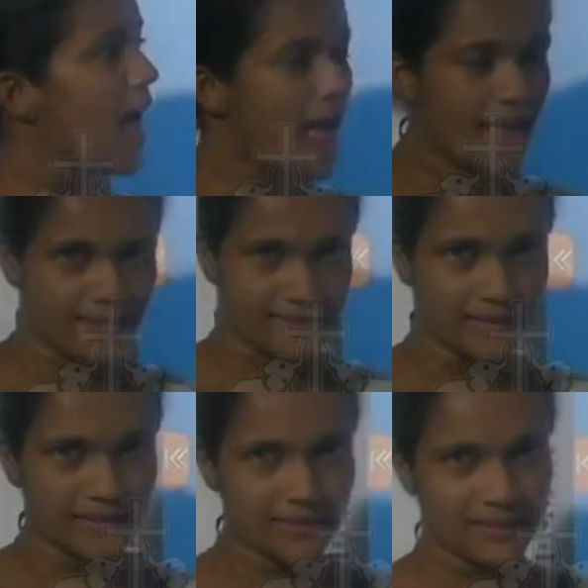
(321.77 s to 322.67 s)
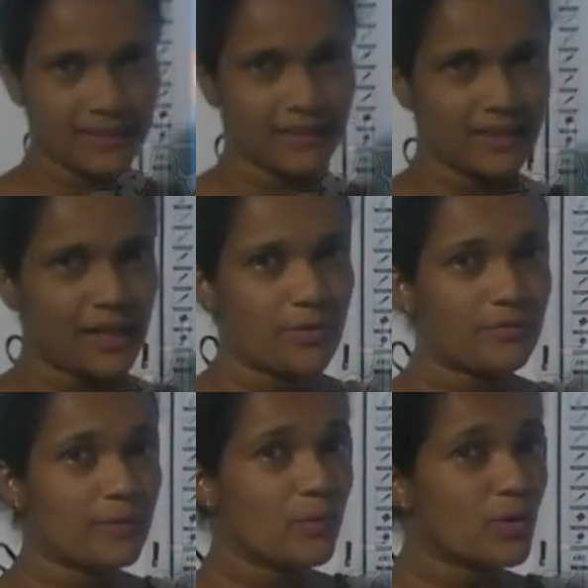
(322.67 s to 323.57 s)
and
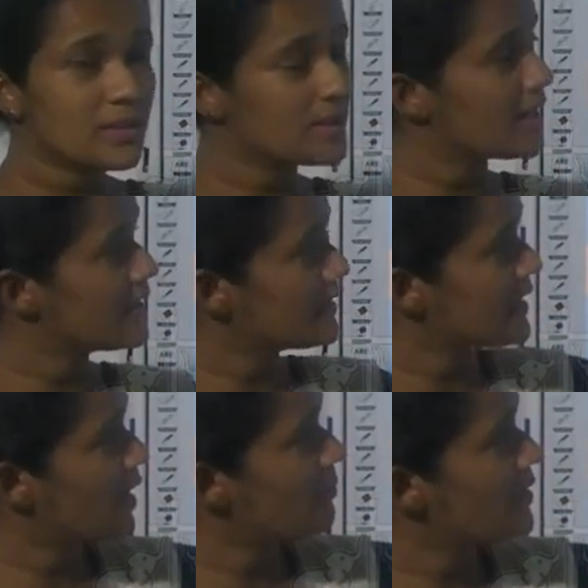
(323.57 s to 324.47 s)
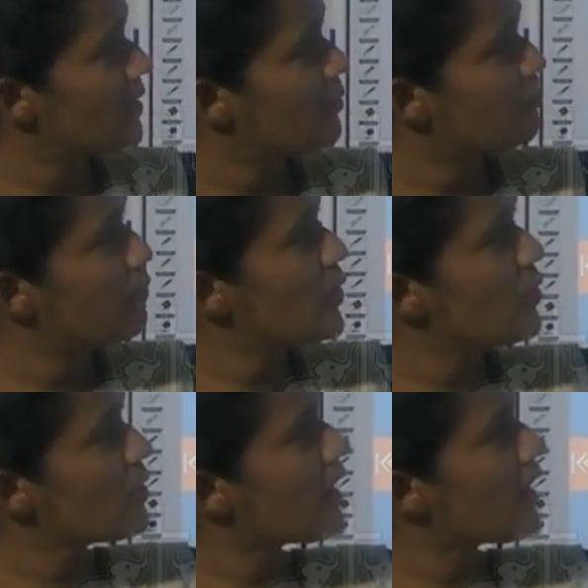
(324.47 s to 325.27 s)
we put some blue